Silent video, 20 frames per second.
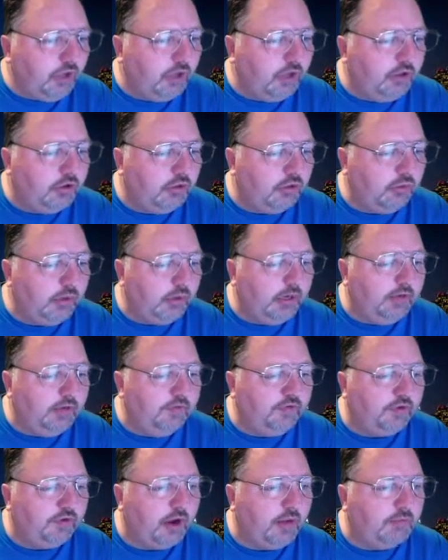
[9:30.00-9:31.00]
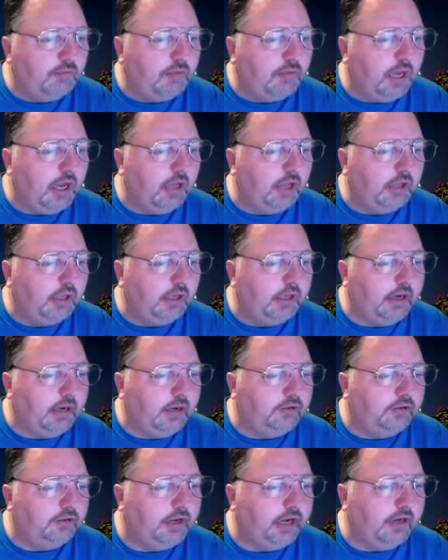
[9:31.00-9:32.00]
Corinne from
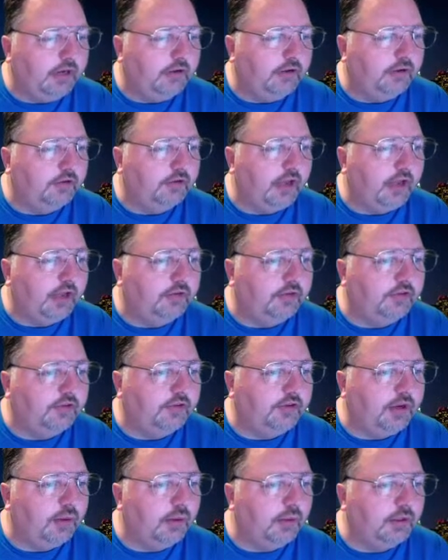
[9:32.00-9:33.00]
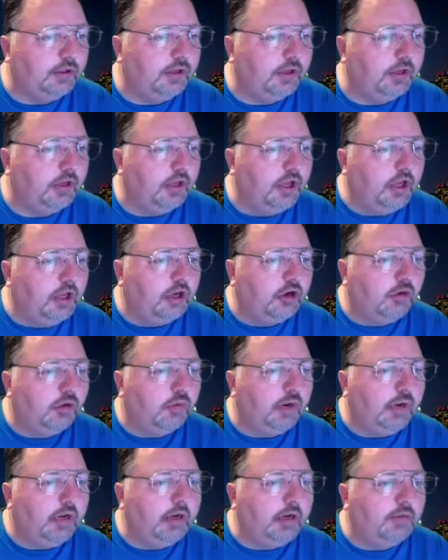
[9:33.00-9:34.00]
Lighthouse and Anchor Designs is here with the
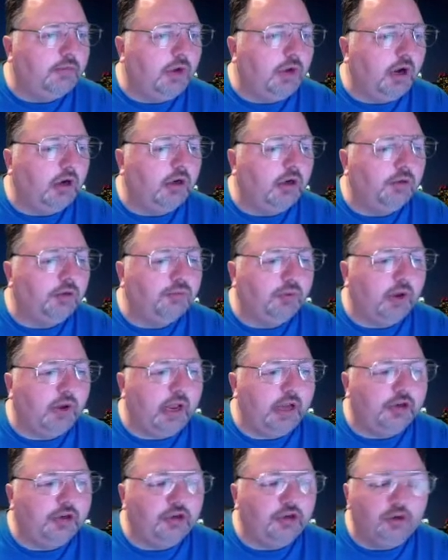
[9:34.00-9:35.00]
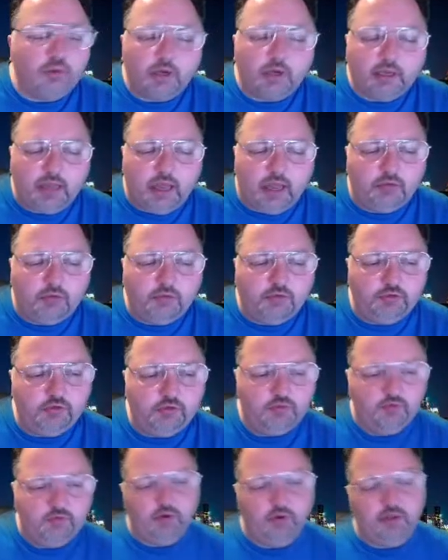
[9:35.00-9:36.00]
Corinne and Mark brand new account
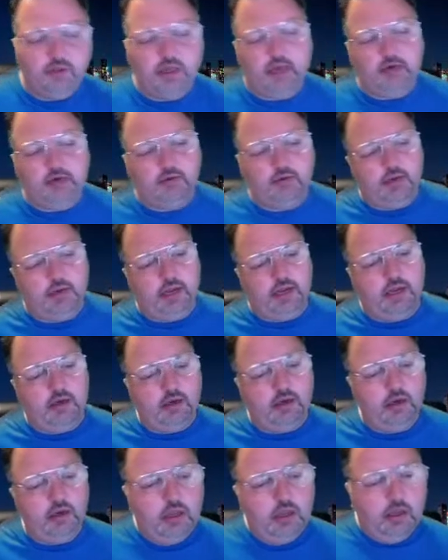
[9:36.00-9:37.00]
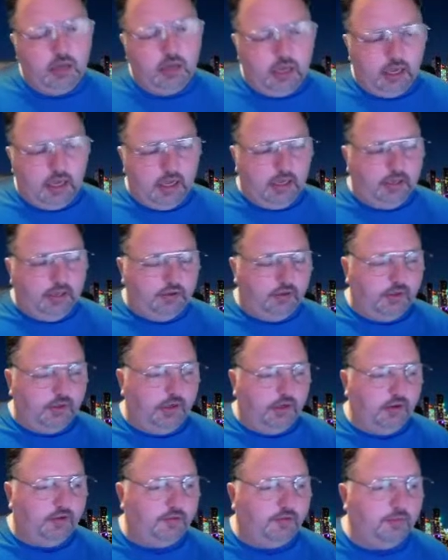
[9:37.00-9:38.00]
for that creator, and they're
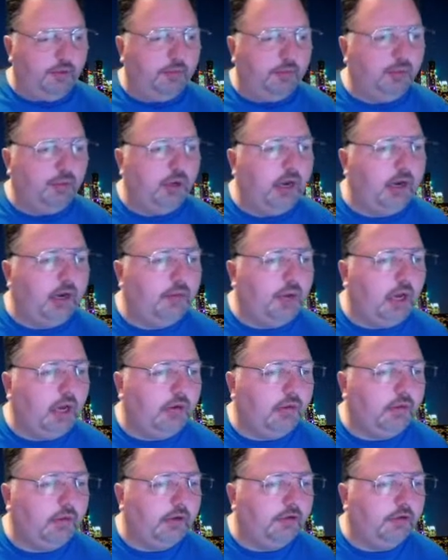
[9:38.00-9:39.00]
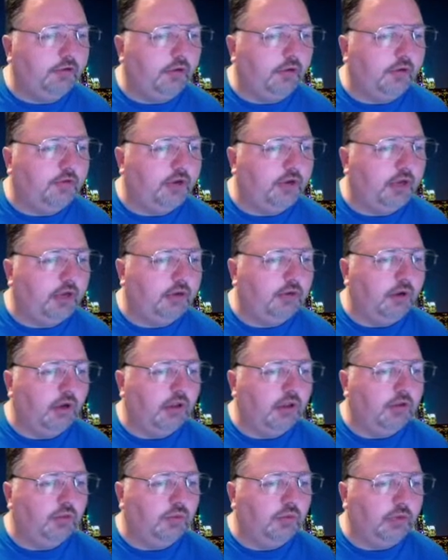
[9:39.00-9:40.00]
here as a member and a moderator, so I've got you
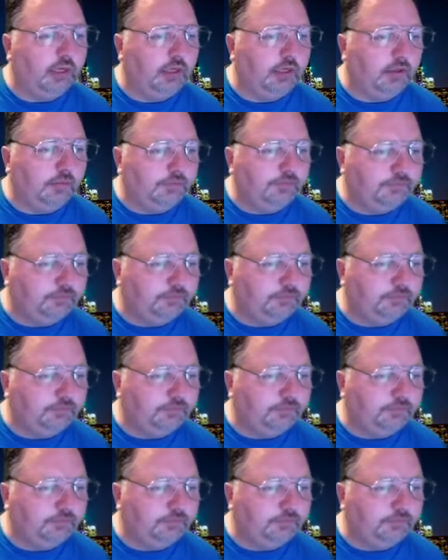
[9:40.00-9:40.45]
on the wheel